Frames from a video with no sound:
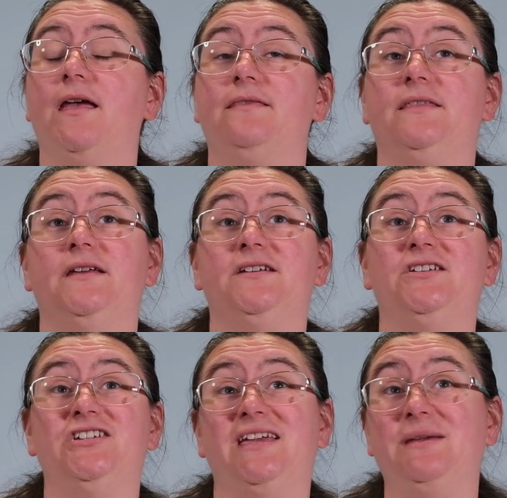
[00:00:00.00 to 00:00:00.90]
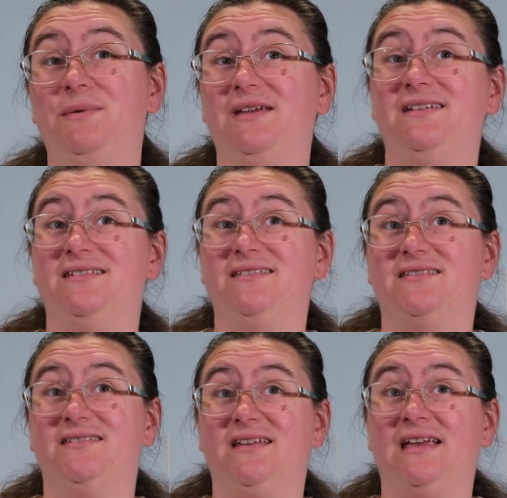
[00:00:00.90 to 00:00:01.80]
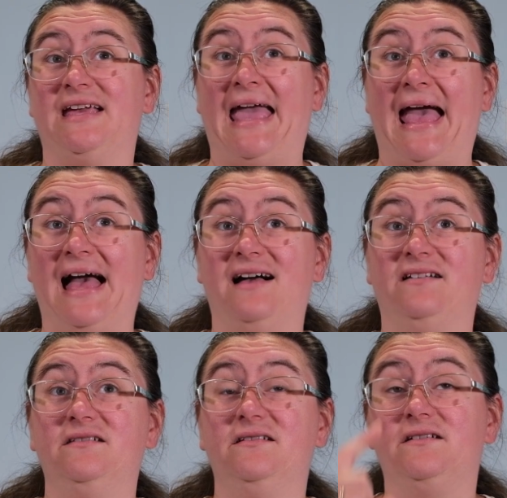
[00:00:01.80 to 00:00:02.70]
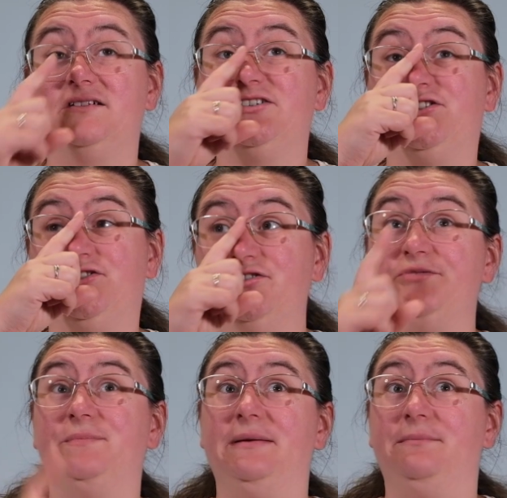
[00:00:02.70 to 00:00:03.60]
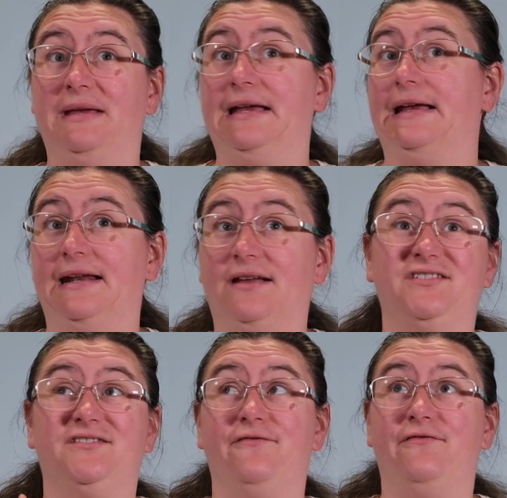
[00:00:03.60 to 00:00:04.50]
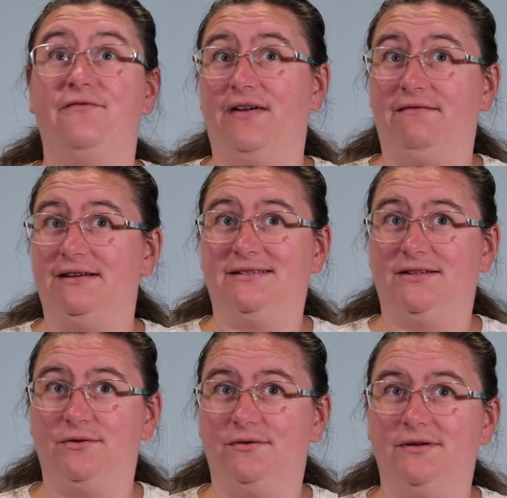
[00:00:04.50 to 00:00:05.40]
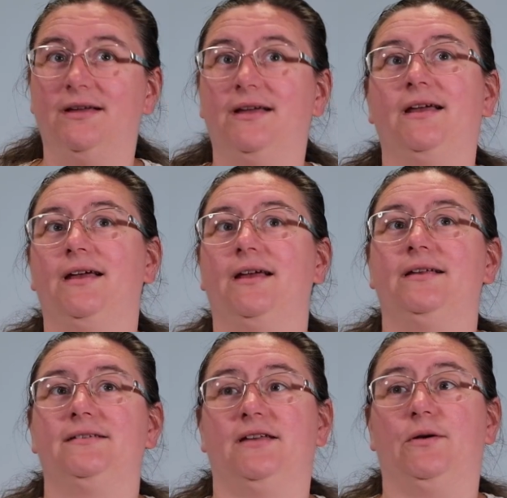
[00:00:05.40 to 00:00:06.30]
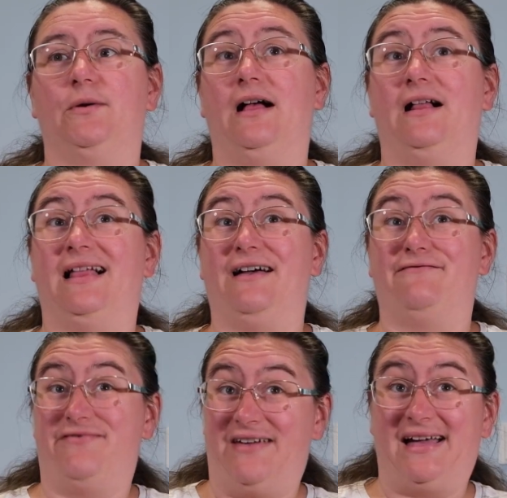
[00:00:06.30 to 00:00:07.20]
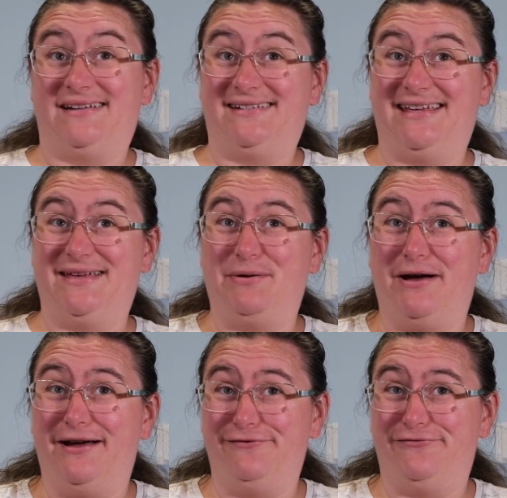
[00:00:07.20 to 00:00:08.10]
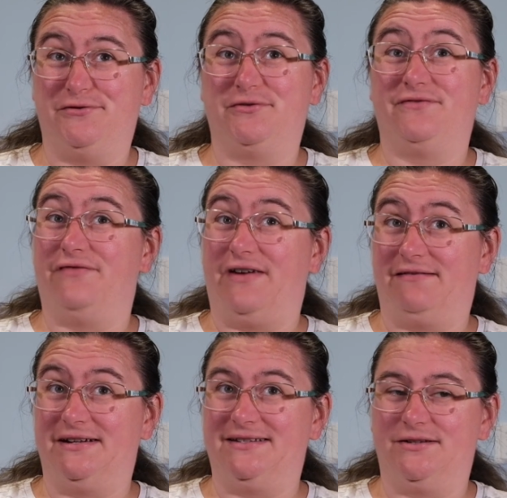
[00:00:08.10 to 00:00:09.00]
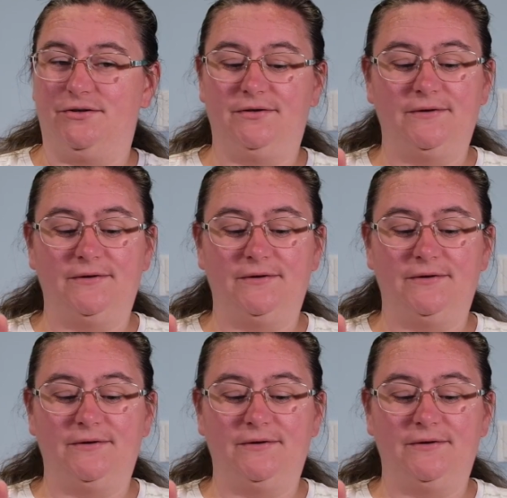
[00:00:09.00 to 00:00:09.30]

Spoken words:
The Shapies Cal should be being announced very soon, so I'll have that to buy for very soon.